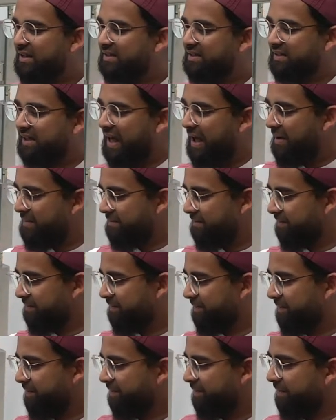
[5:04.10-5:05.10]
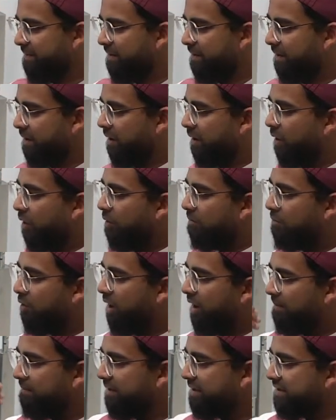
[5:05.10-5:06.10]
Islam. O
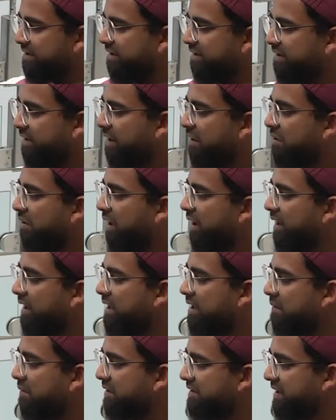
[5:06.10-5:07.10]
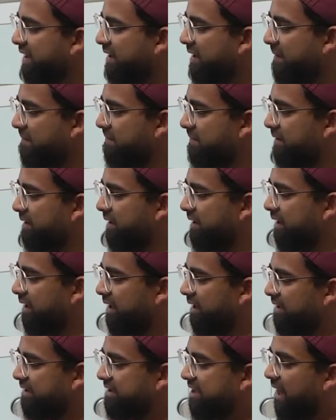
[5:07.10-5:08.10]
Muhammad sallallahu alaihi wasallam,
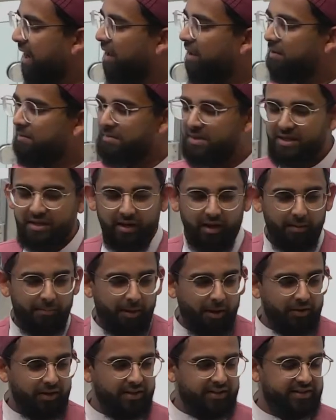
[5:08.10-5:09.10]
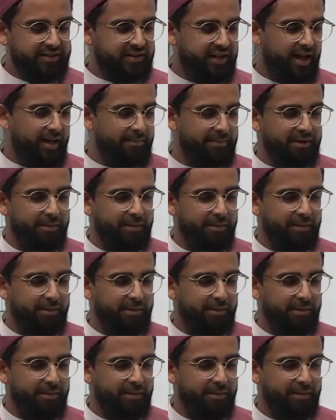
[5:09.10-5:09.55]
tell me about Islam.